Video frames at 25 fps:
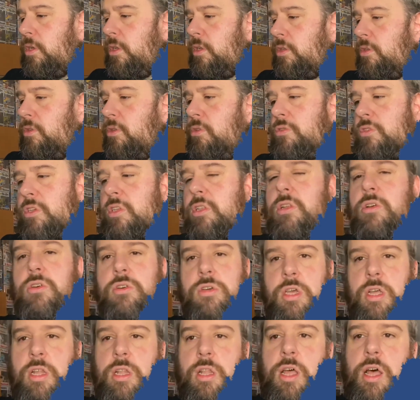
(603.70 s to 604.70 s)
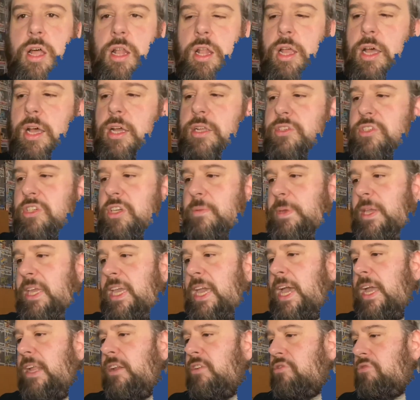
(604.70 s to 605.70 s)
Does look a lot like Jimi
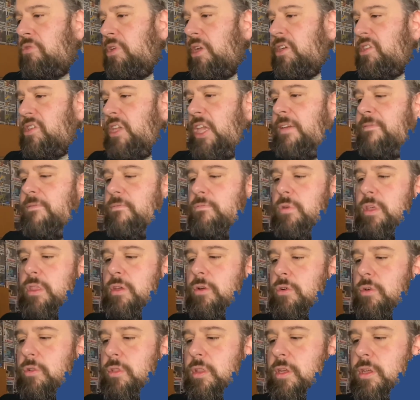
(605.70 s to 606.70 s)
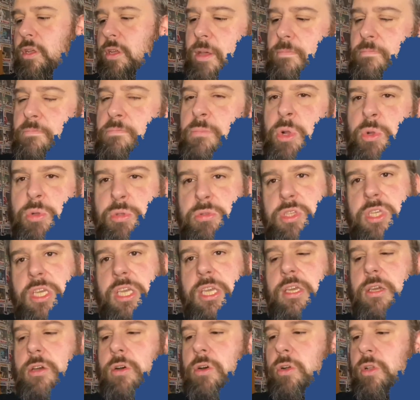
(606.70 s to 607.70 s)
Hendrix, even with all the
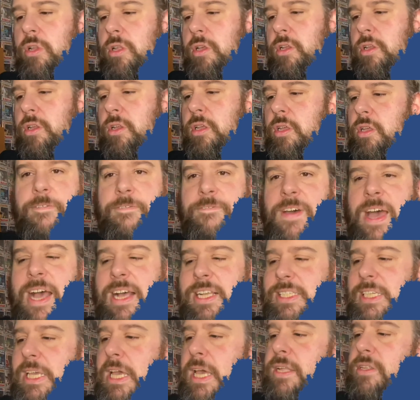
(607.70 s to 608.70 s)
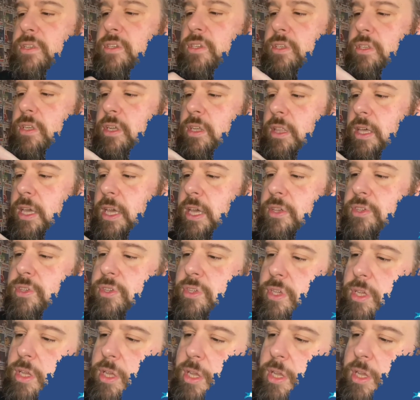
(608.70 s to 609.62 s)
multicoloured facets to this.